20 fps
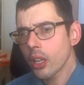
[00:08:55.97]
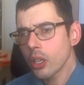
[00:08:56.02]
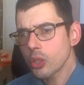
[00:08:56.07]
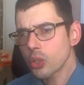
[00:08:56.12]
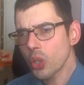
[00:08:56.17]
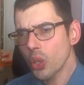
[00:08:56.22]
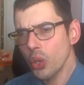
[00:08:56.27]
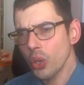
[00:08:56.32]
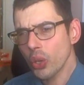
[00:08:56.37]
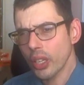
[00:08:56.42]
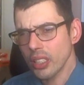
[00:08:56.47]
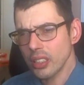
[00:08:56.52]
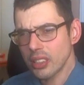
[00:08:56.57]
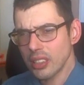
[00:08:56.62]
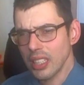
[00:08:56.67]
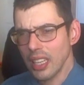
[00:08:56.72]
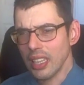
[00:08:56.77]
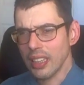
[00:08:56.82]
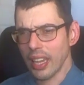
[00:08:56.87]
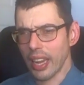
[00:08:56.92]
So you can
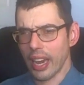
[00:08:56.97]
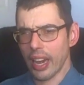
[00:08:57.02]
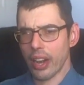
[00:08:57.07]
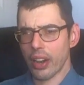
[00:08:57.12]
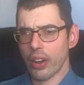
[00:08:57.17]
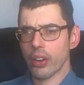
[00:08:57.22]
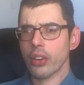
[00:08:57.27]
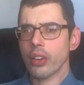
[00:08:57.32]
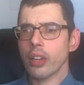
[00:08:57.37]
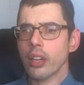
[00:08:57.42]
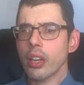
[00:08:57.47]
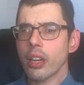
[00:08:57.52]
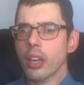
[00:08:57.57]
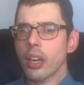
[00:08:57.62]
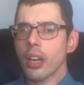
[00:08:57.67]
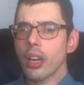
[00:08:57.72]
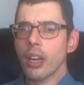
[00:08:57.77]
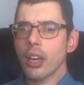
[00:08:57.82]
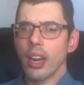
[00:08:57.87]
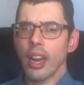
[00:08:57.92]
see there
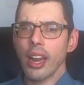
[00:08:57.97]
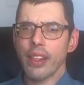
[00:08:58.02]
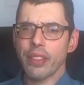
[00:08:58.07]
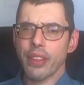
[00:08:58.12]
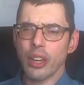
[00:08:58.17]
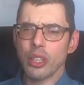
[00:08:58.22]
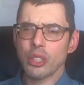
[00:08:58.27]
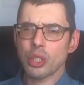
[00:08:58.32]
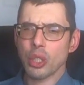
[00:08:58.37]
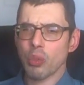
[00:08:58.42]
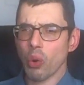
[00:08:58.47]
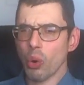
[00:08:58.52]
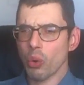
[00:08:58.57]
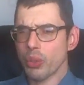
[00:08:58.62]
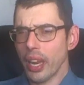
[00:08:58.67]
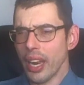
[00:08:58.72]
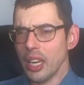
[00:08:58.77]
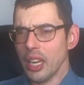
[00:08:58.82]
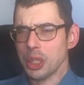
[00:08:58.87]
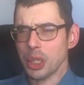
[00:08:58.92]
that there's a
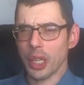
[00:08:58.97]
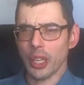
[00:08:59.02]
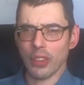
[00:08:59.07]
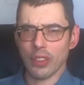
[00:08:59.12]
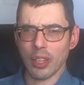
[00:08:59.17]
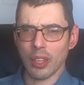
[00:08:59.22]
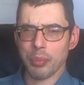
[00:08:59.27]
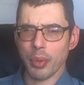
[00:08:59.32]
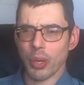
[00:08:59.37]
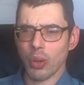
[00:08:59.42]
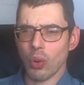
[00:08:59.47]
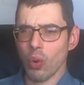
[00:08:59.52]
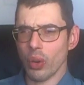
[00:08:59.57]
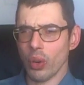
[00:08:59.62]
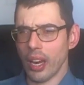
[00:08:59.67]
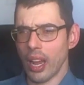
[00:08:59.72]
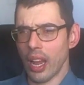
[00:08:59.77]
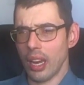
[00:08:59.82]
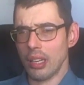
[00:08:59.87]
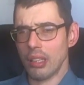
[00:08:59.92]
rotation a little bit
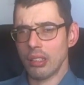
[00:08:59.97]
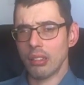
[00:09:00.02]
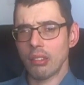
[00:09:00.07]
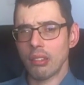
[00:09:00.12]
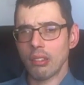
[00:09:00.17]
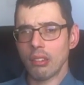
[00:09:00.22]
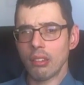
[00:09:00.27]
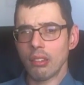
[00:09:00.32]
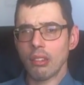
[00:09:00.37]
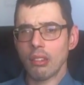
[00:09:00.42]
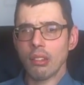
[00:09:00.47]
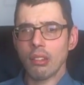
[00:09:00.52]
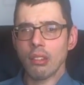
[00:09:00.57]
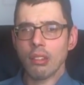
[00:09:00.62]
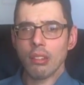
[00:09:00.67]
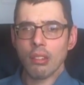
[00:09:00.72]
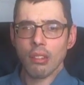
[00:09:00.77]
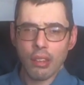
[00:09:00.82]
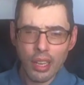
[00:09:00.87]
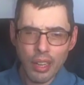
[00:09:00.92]
going on.
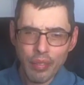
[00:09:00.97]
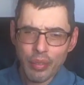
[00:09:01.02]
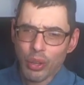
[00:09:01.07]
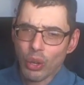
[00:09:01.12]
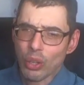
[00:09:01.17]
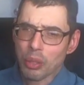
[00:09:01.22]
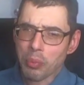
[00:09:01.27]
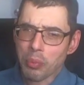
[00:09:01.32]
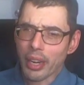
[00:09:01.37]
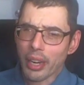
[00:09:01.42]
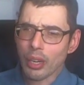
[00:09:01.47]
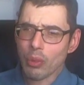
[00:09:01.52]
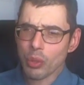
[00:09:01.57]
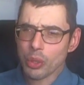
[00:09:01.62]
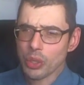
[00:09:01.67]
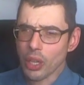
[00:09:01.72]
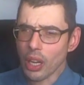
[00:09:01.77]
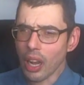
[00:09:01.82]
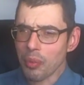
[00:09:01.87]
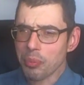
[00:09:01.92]
Even though the market
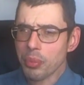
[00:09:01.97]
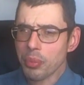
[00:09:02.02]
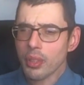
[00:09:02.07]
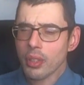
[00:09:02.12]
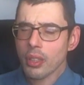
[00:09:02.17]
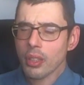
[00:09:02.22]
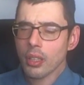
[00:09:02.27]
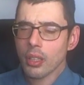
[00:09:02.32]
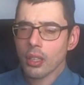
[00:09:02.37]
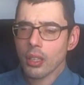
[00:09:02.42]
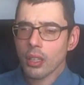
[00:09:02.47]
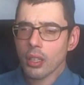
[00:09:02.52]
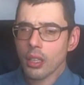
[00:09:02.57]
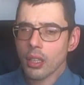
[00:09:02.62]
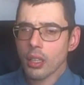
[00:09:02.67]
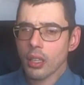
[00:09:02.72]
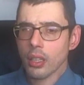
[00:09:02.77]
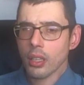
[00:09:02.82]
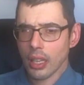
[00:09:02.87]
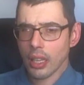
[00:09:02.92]
was up,
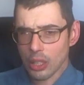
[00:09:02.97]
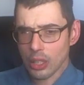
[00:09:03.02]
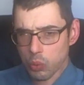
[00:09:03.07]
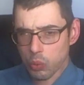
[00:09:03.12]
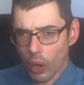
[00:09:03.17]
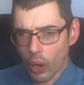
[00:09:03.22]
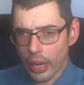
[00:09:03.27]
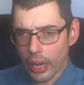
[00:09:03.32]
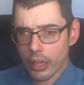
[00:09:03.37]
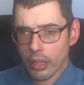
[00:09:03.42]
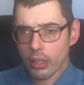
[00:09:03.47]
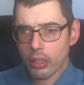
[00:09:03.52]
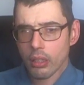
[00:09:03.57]
guess what?